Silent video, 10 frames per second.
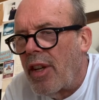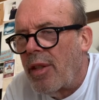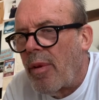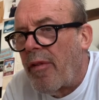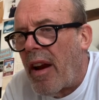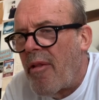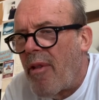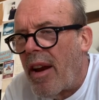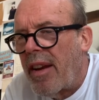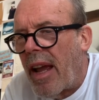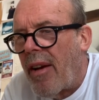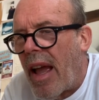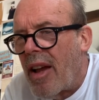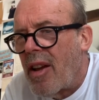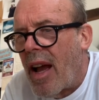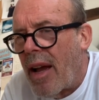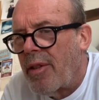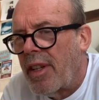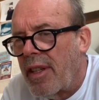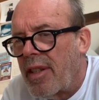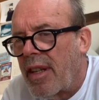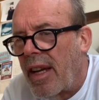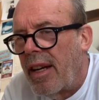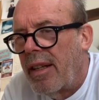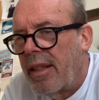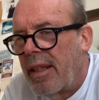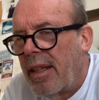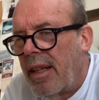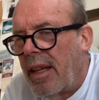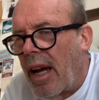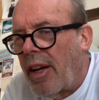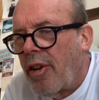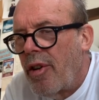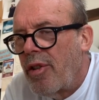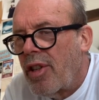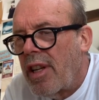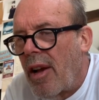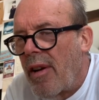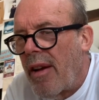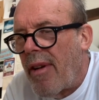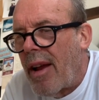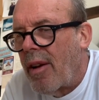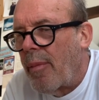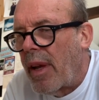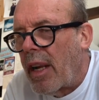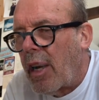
into a very run-down housing estate. I cruise slowly around it, being